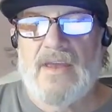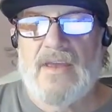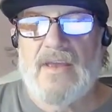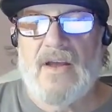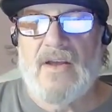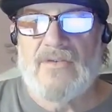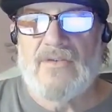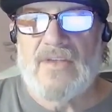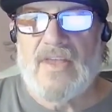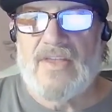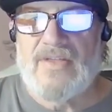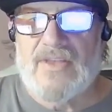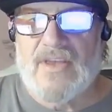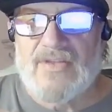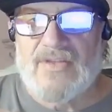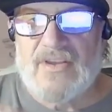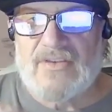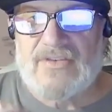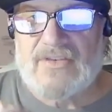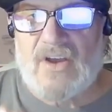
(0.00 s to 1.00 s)
it,
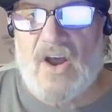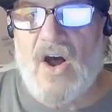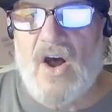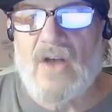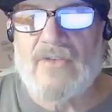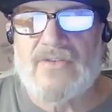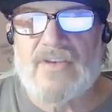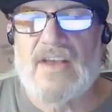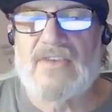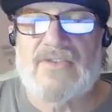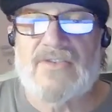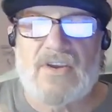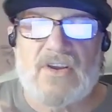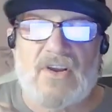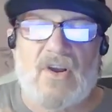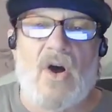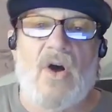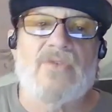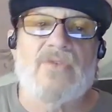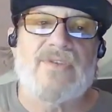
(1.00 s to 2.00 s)
it, this calls us to
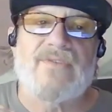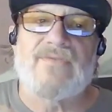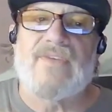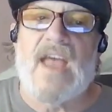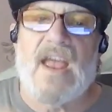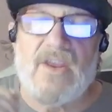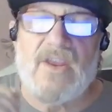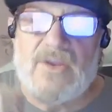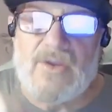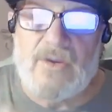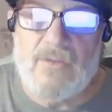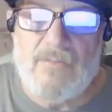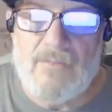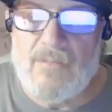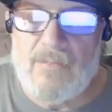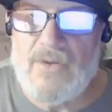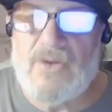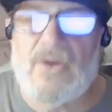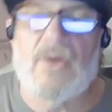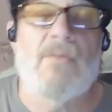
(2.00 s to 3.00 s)
cultivate hum,
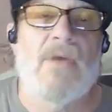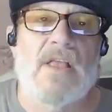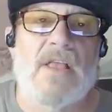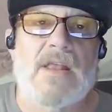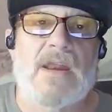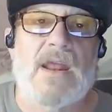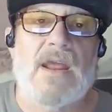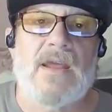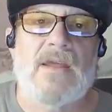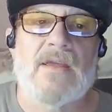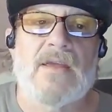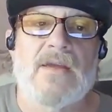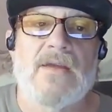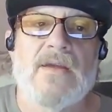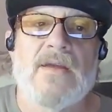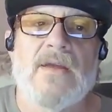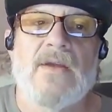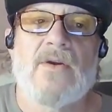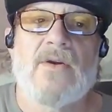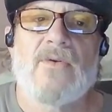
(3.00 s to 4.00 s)
humility,
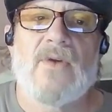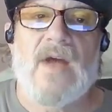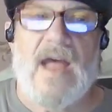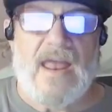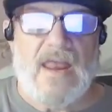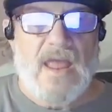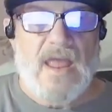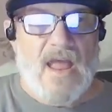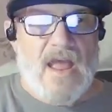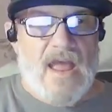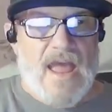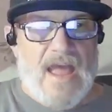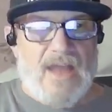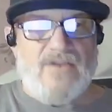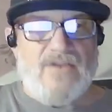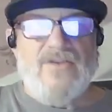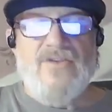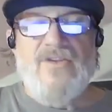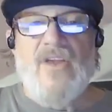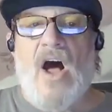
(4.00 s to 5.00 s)
right?
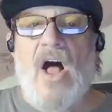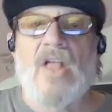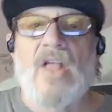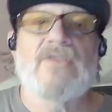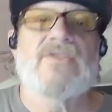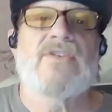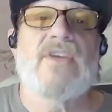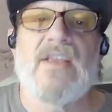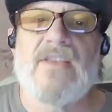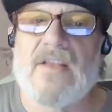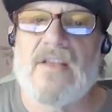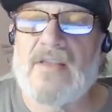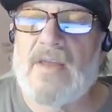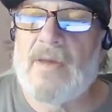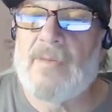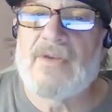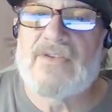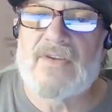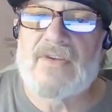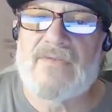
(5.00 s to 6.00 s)
Acknowledging the
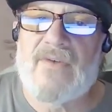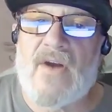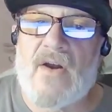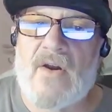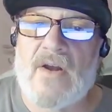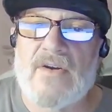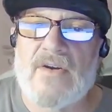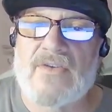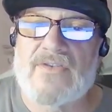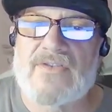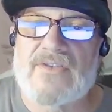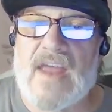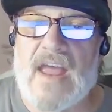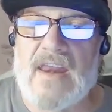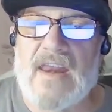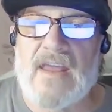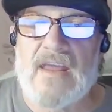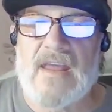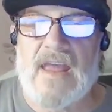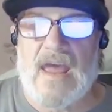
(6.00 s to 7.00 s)
limits of our
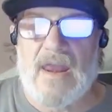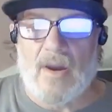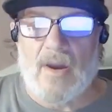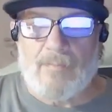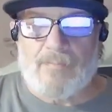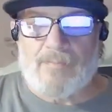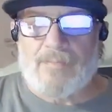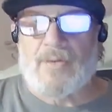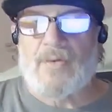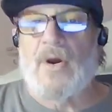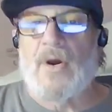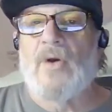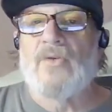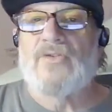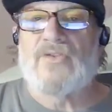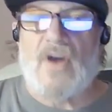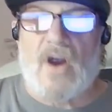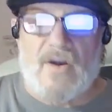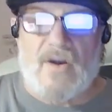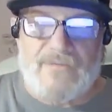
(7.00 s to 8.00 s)
understanding and
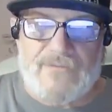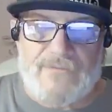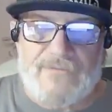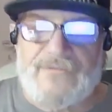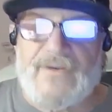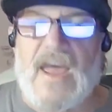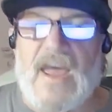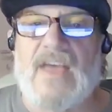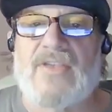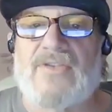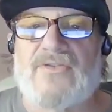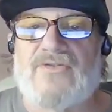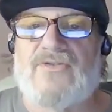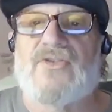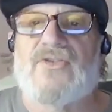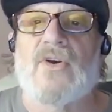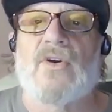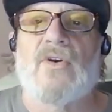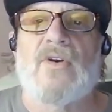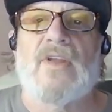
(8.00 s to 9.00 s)
approach our faith
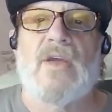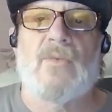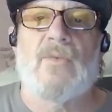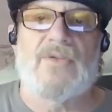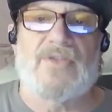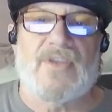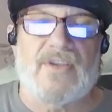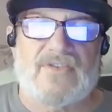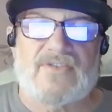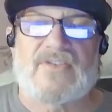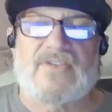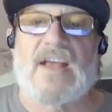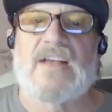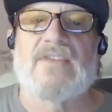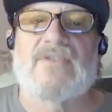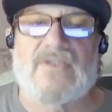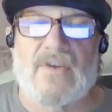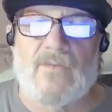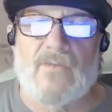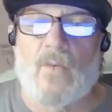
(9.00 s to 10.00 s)
journey with a
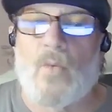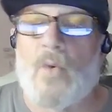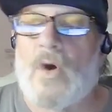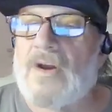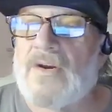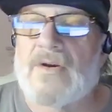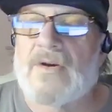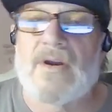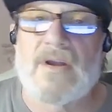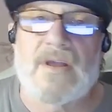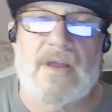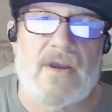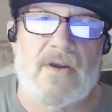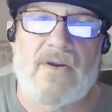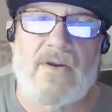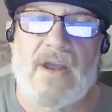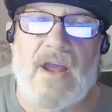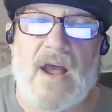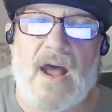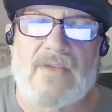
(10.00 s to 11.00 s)
sense of wonder and
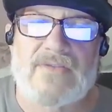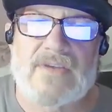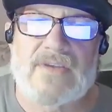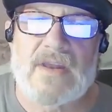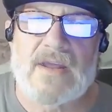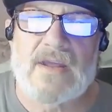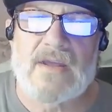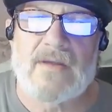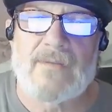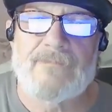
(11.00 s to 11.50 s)
curiosity.